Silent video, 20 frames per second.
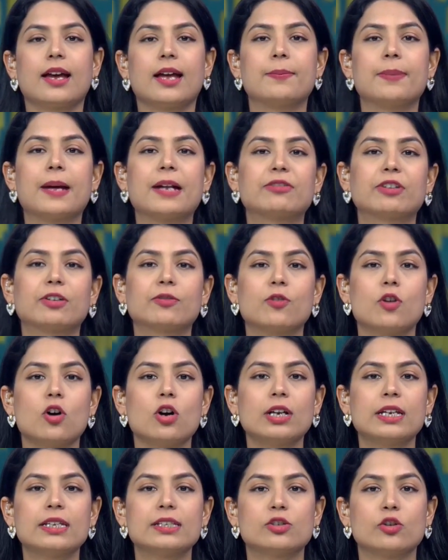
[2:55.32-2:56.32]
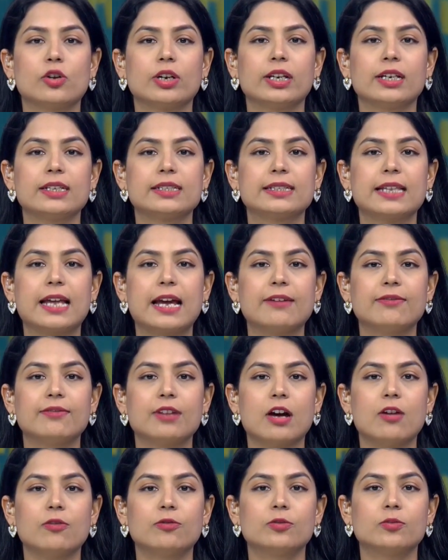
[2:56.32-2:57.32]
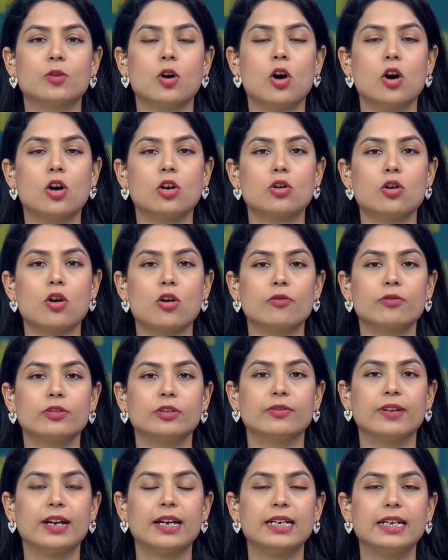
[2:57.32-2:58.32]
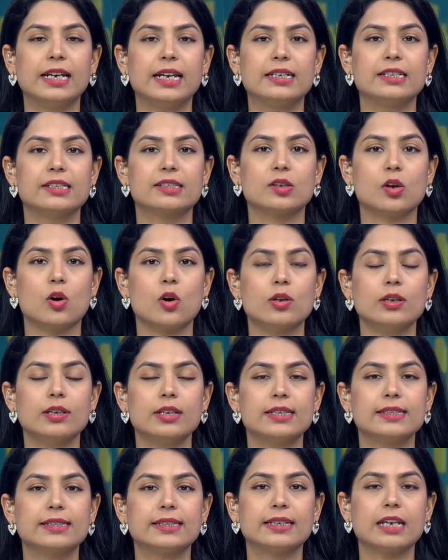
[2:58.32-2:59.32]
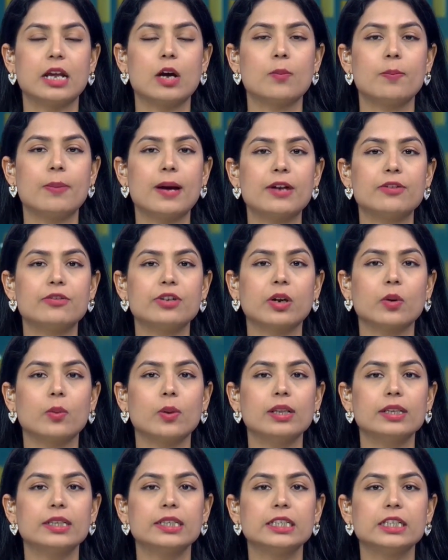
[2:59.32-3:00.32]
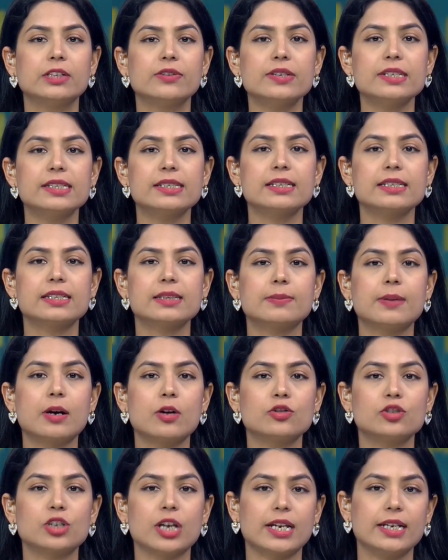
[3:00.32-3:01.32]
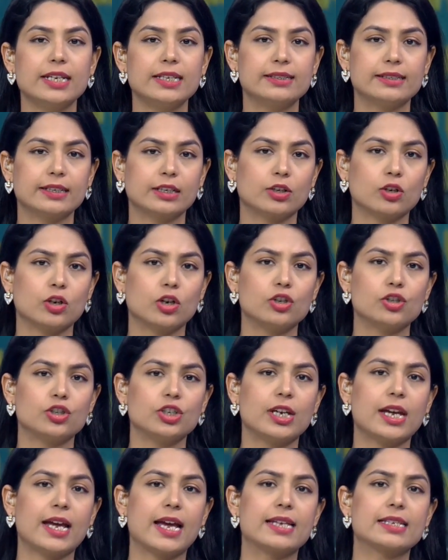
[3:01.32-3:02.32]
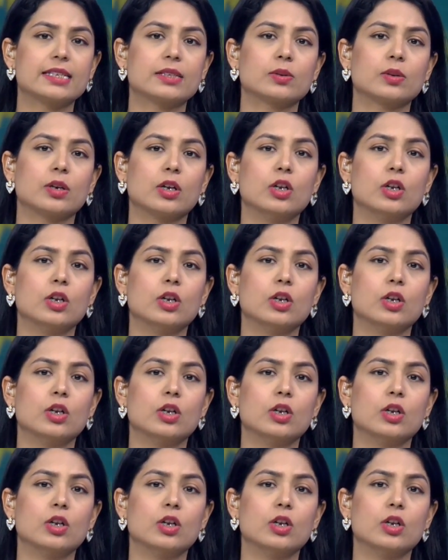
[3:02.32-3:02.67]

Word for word: And Patrick Falk is joining us live now from Hong Kong for the very latest on this. And now, Patrick, well, the nervousness about Chinese technology has